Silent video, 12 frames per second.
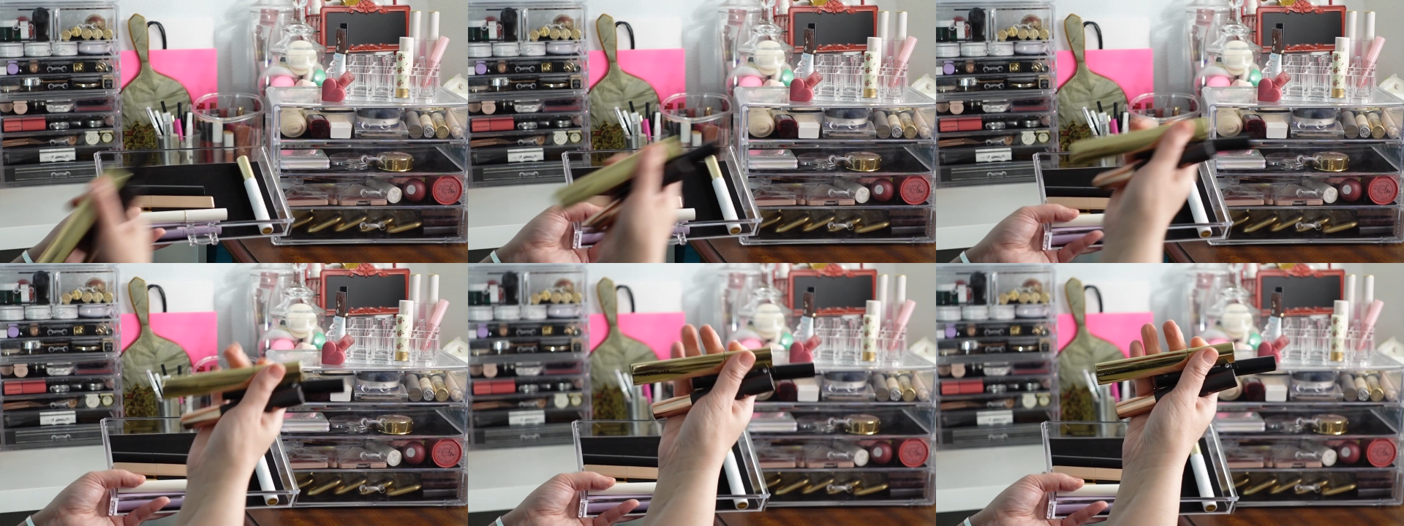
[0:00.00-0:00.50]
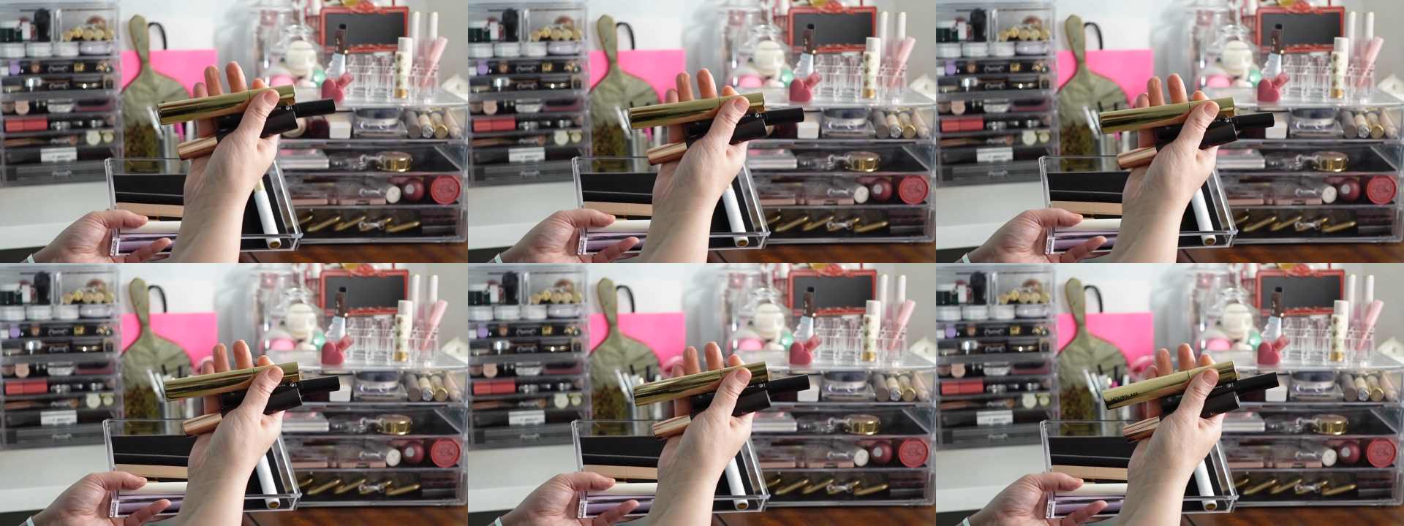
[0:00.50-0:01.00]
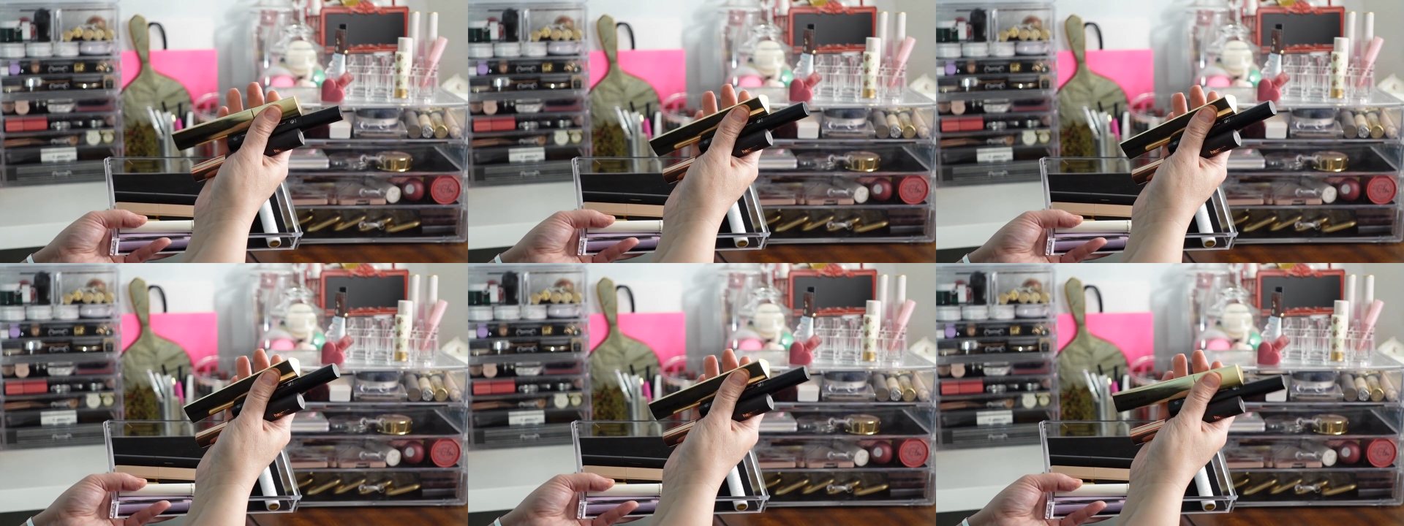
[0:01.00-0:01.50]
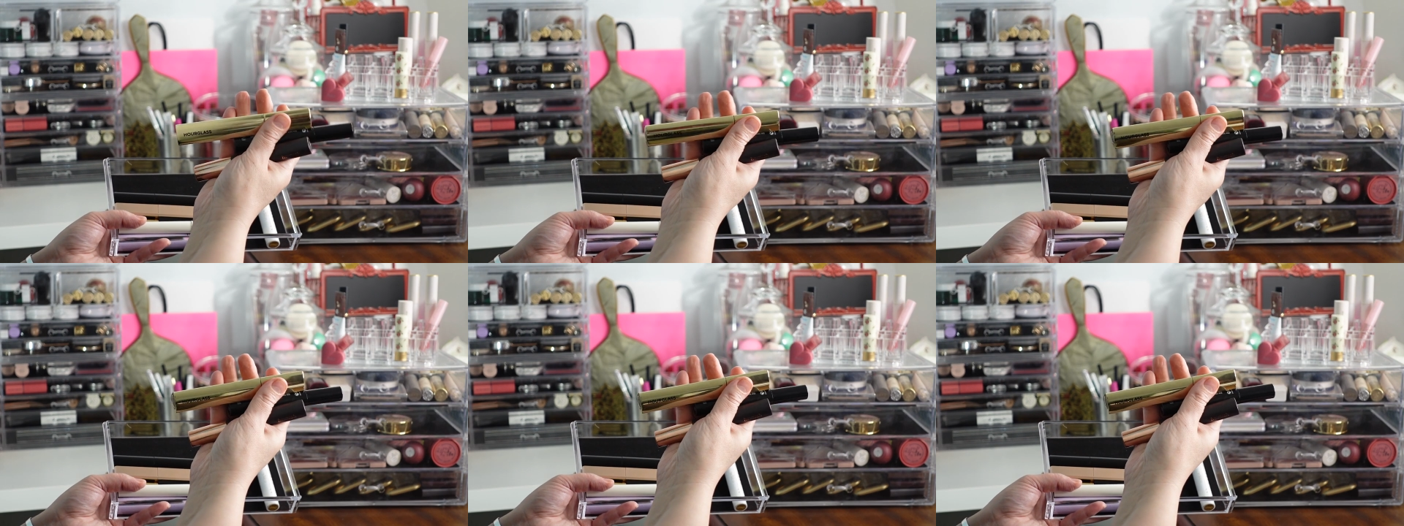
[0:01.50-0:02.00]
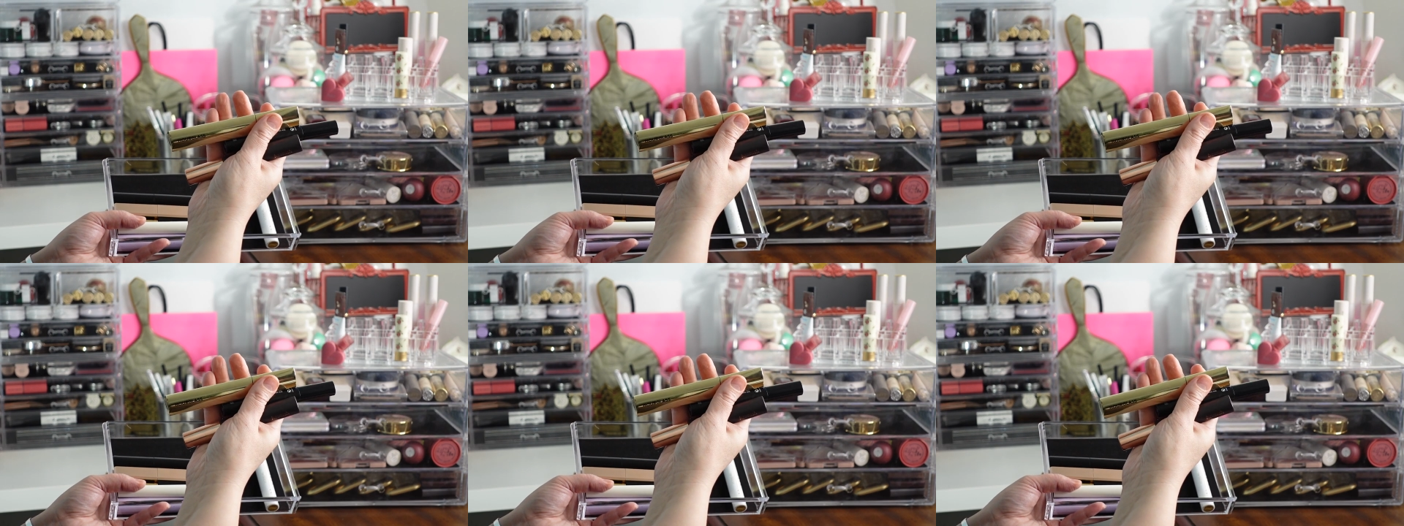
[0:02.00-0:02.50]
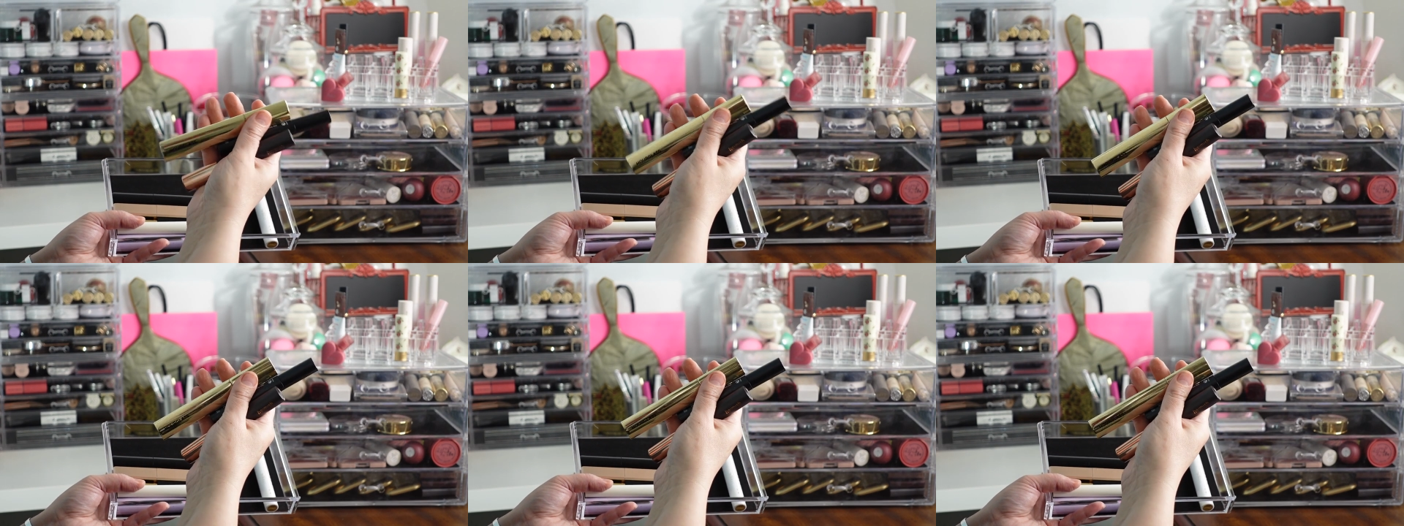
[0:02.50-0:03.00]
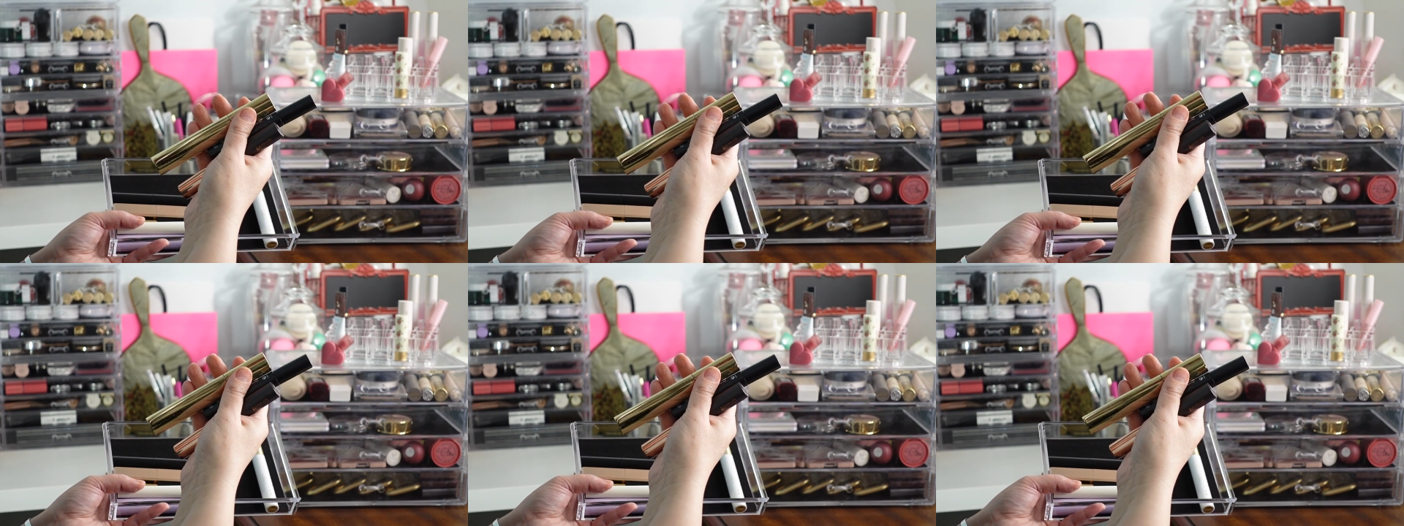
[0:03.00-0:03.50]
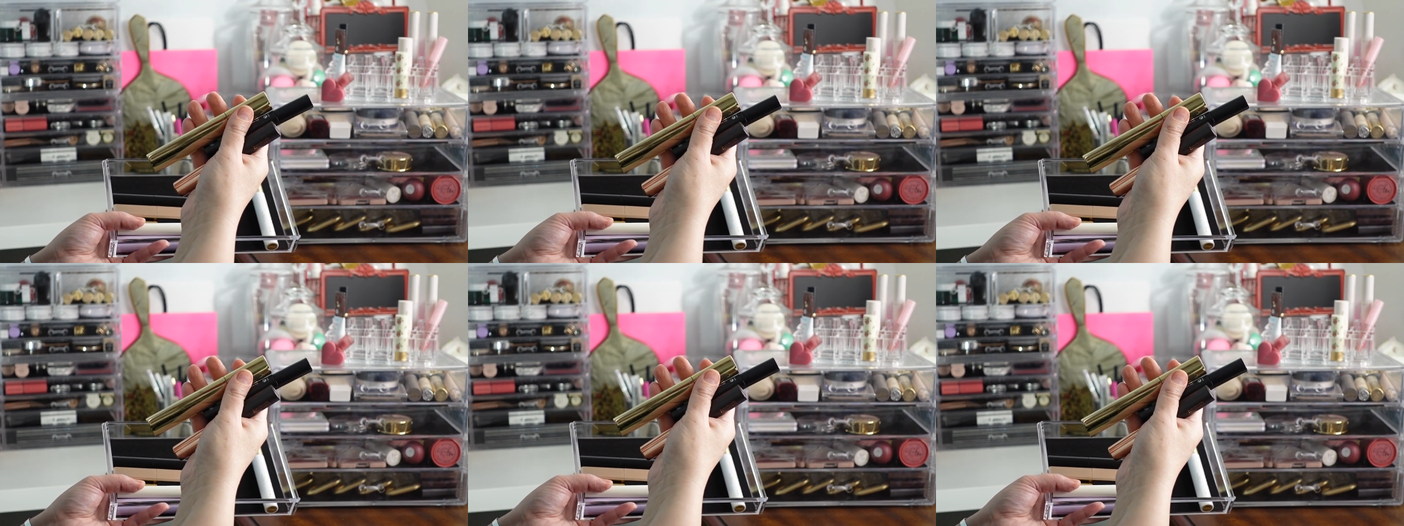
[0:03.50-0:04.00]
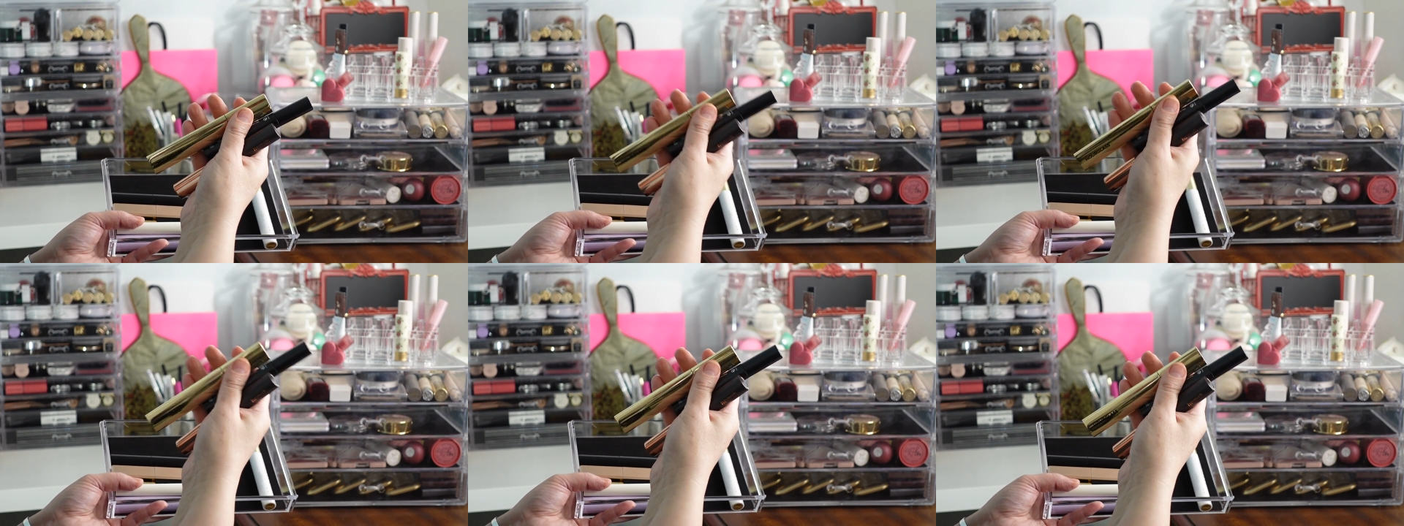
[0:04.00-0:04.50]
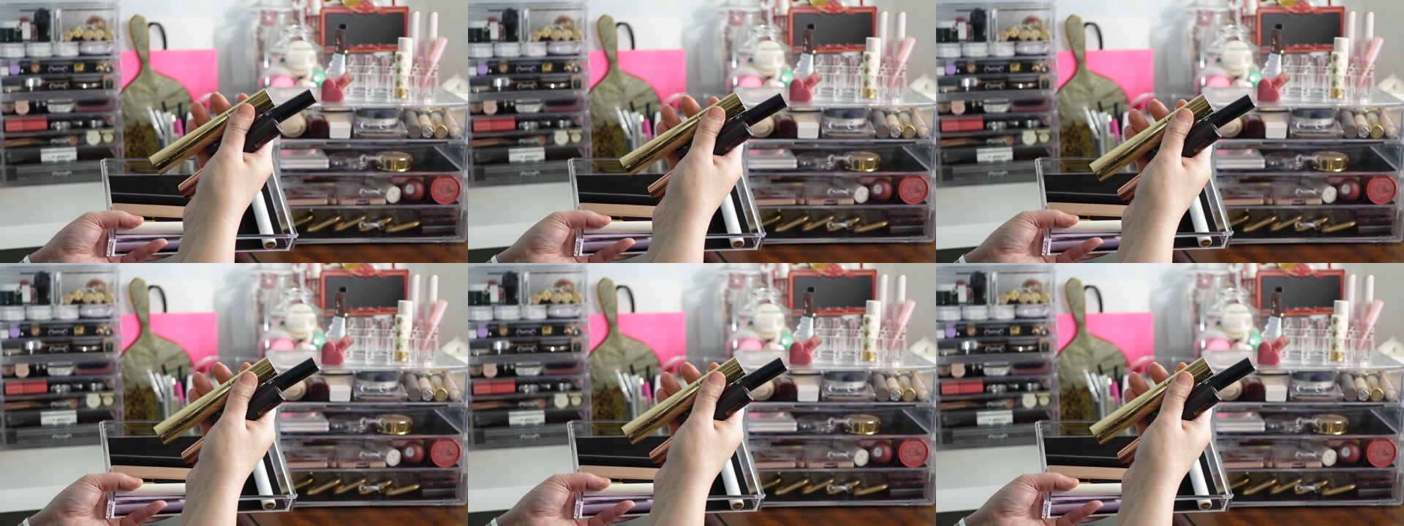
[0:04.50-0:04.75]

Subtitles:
Nobody's mouth can be seen.